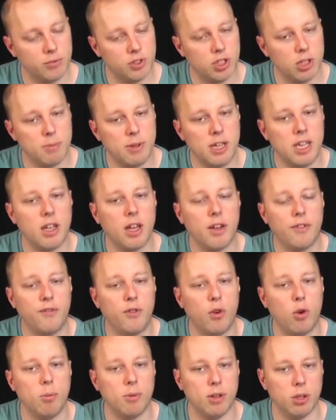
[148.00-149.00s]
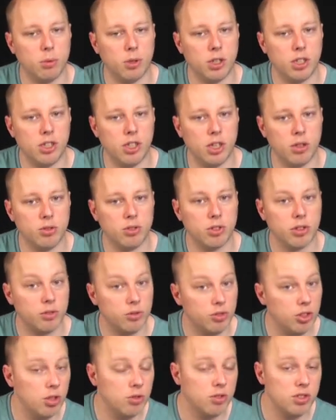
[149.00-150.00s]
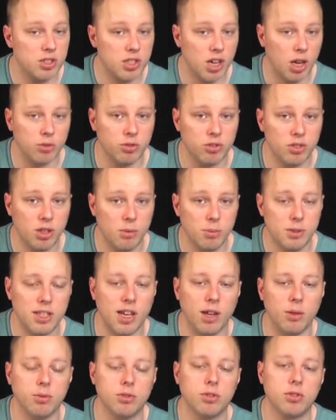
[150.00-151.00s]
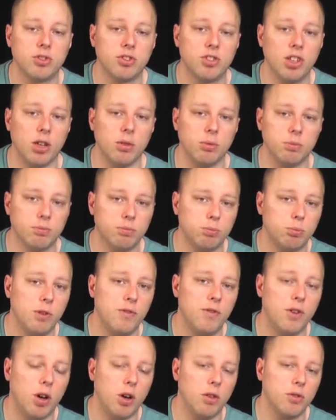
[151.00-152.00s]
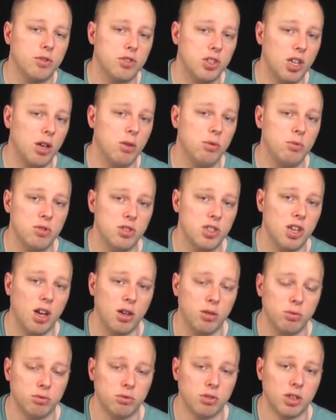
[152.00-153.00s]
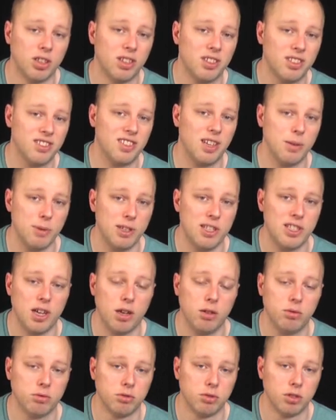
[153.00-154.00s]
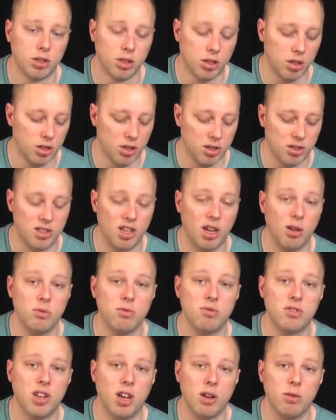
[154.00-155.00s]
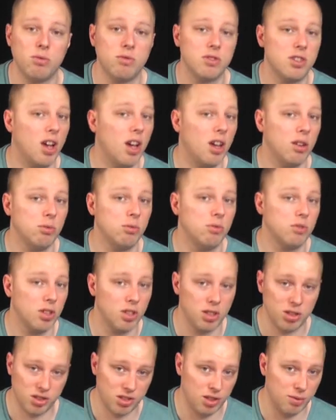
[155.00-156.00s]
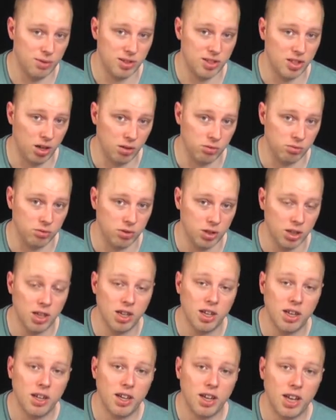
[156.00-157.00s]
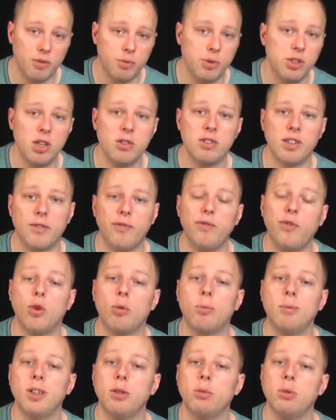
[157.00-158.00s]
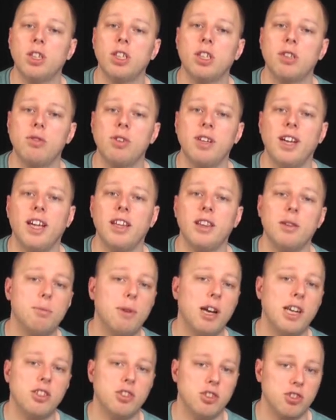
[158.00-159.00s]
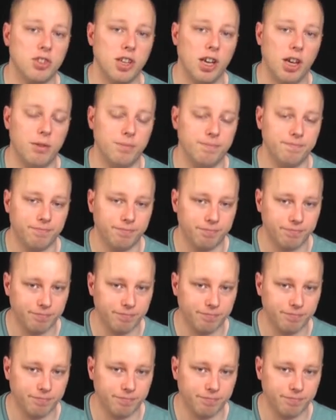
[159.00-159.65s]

It's going to be a formula that we're going to use, using tones and semitones. So we've got tone, tone, semitone, tone, tone, tone, semitone. And if we use that formula, we're going to create the major scale.